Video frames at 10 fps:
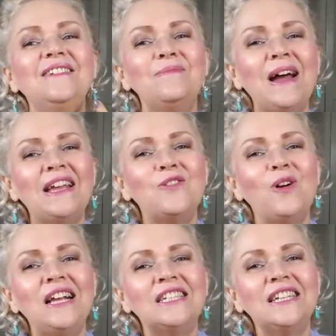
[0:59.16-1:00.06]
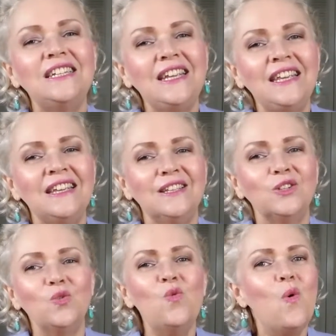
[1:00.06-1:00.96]
my question
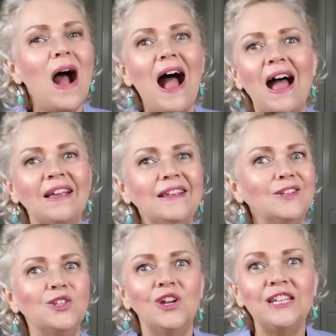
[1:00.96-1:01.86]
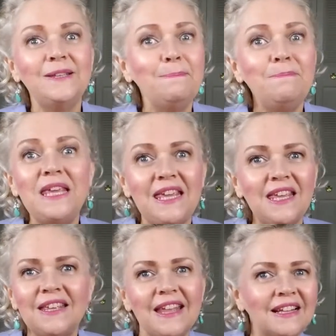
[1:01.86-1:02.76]
is, why is not
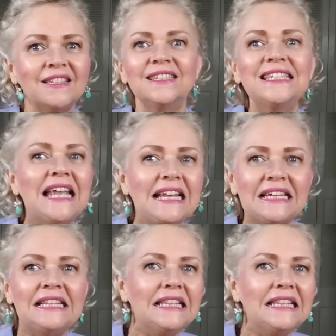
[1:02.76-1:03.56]
me that is selling